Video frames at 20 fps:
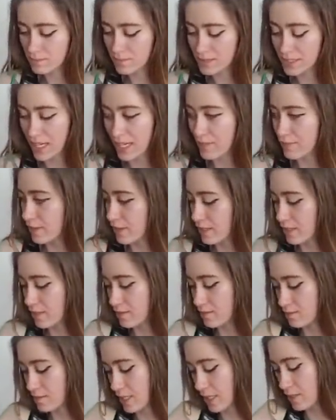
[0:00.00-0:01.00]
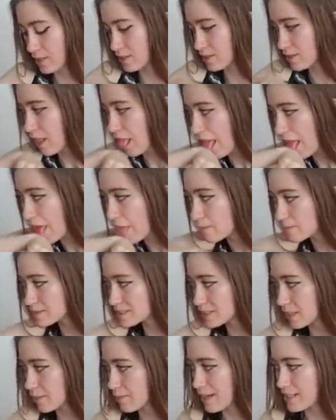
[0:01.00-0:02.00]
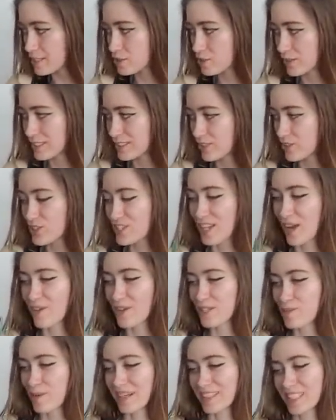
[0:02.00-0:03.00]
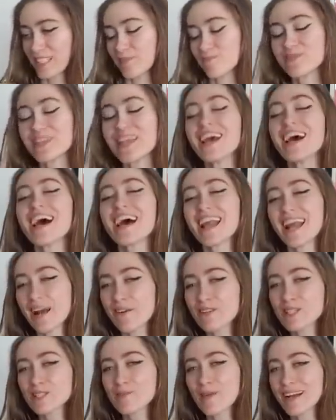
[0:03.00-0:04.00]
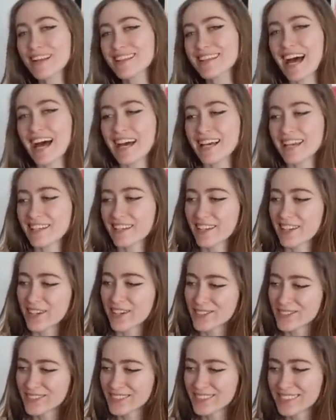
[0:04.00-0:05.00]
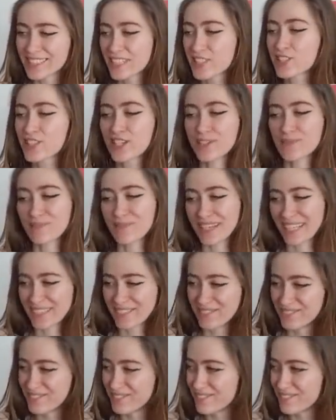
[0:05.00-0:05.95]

Did I fucking take a dumbass drink? They're just not respected. And I respect that, you know? They shouldn't be.